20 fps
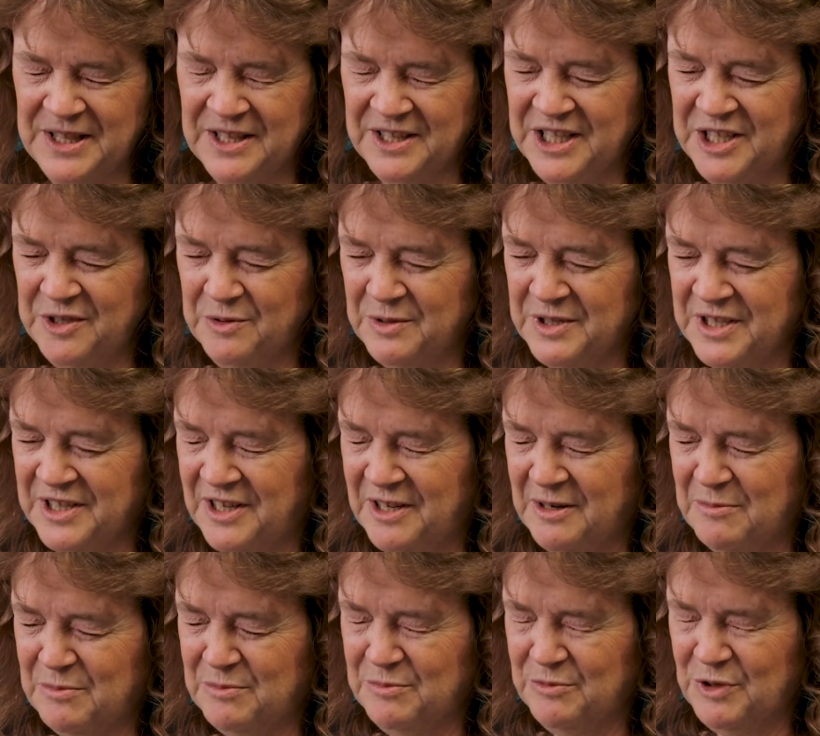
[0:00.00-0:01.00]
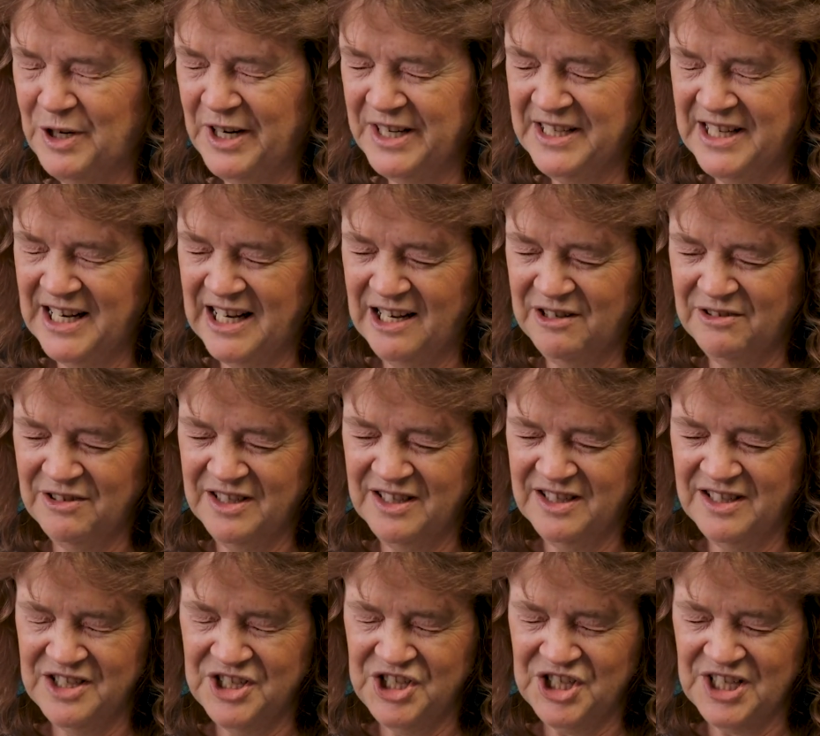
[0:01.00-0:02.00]
that you would come right now
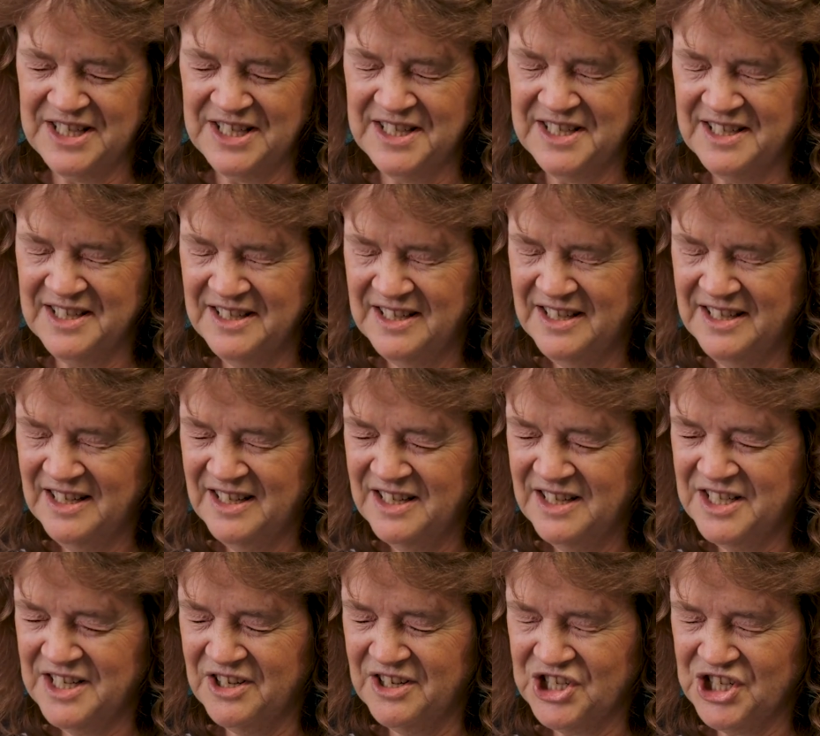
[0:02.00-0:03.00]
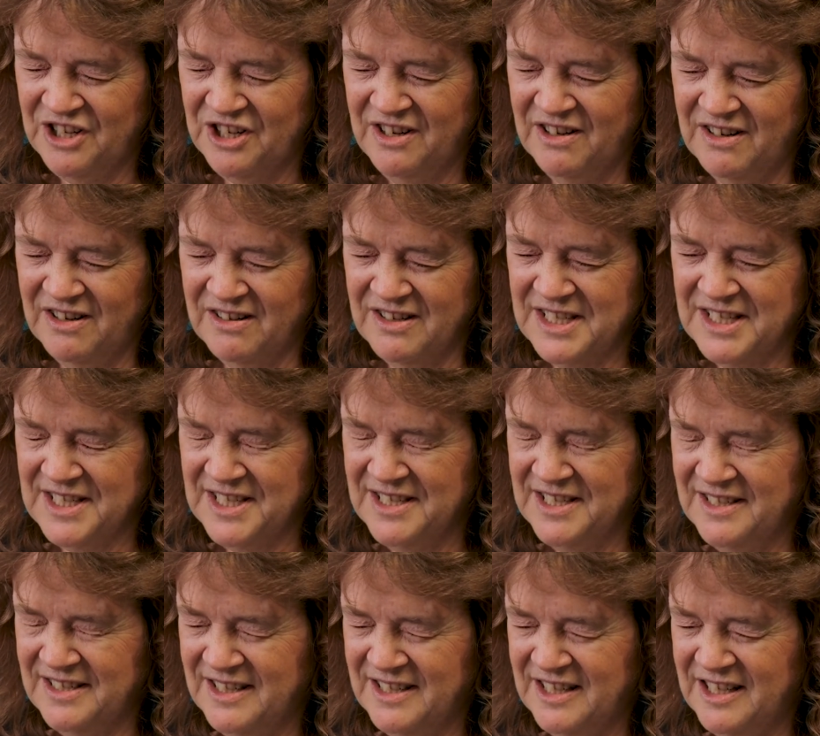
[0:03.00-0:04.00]
and just touch our
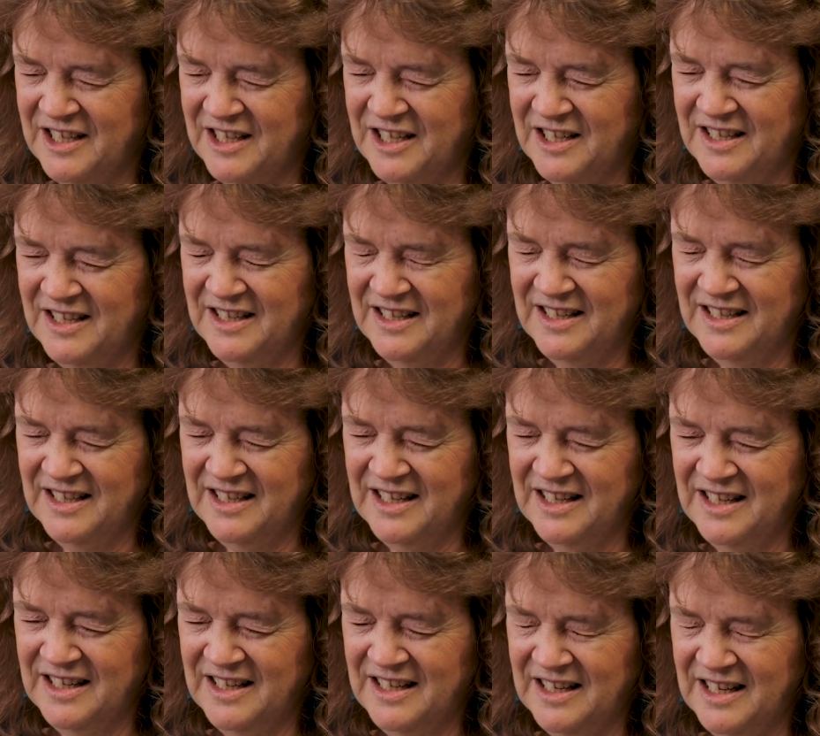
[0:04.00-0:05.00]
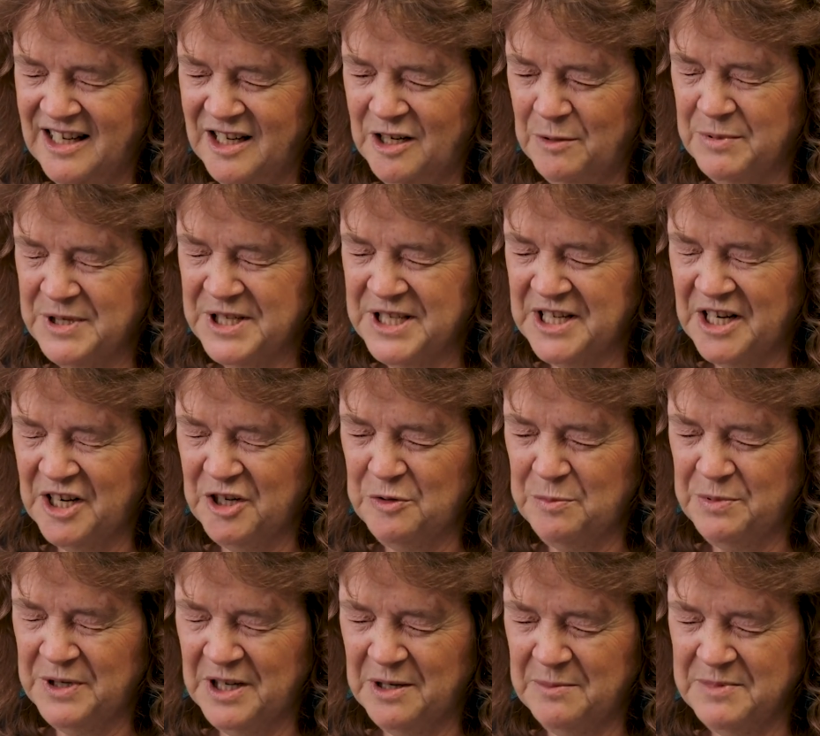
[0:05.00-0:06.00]
hearts. Help us to
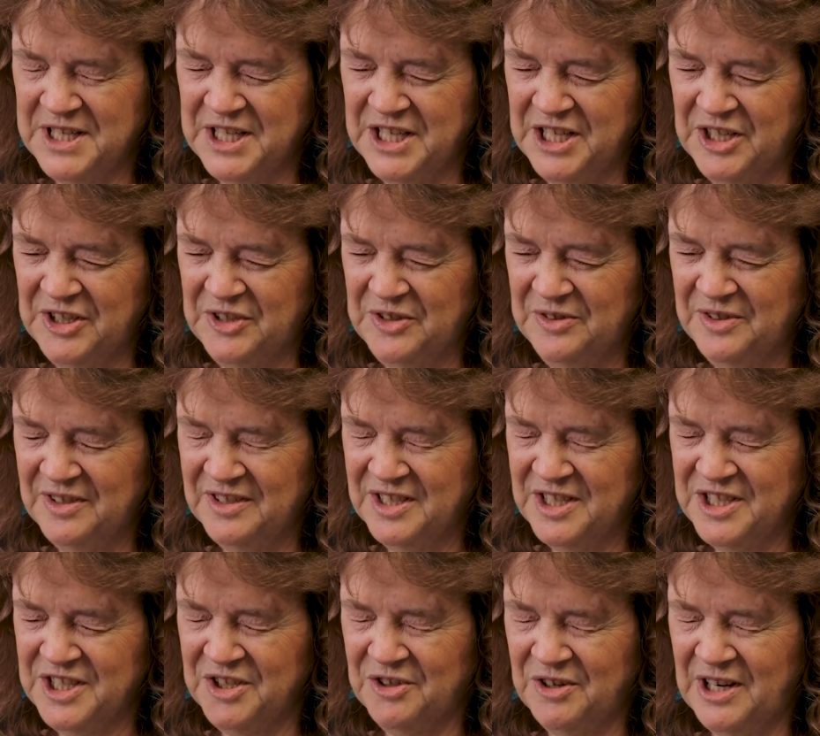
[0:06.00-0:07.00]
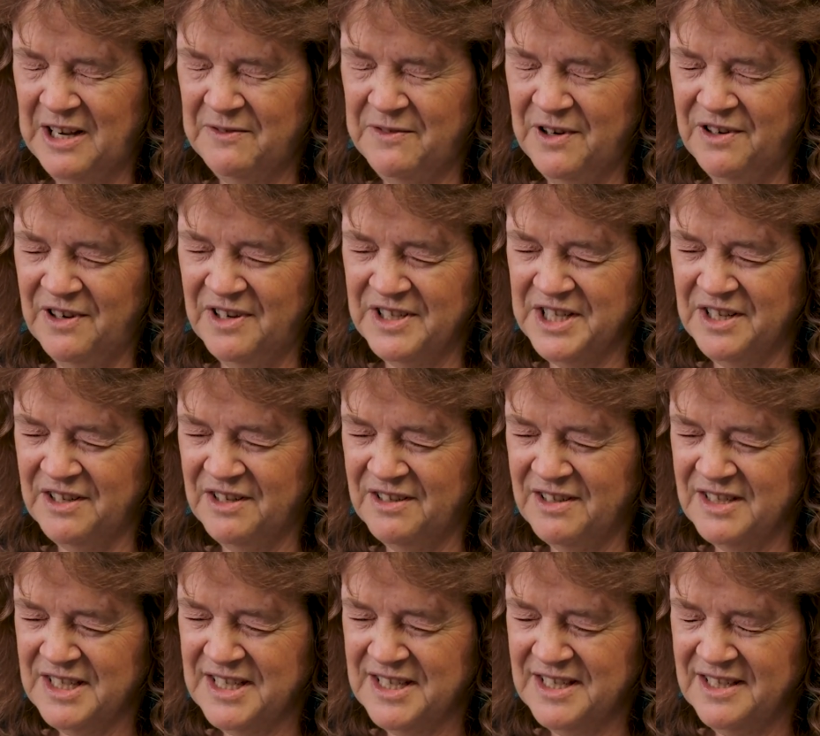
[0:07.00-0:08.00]
open up to you, to not have hard
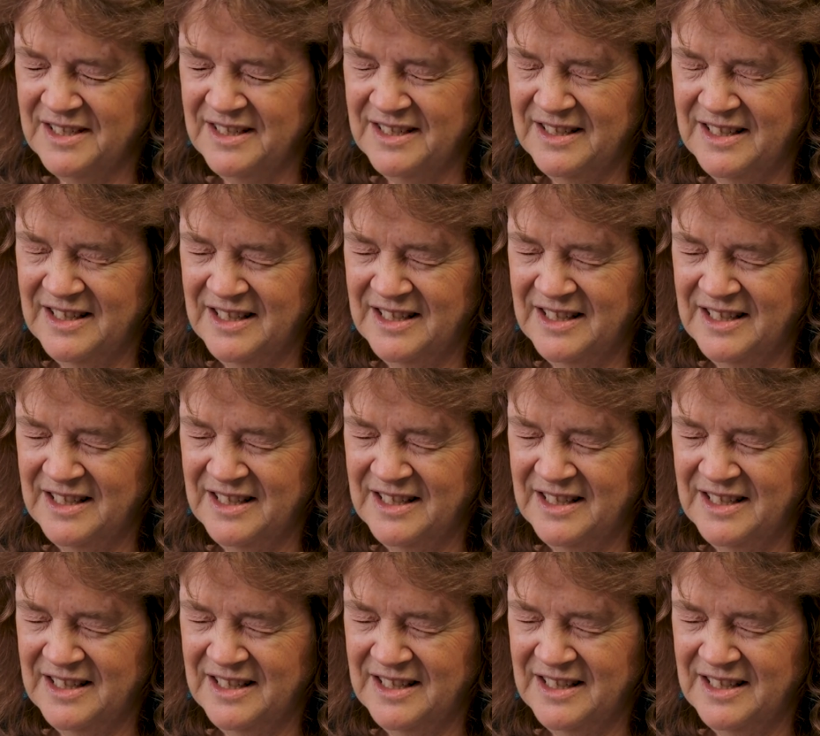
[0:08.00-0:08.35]
hearts.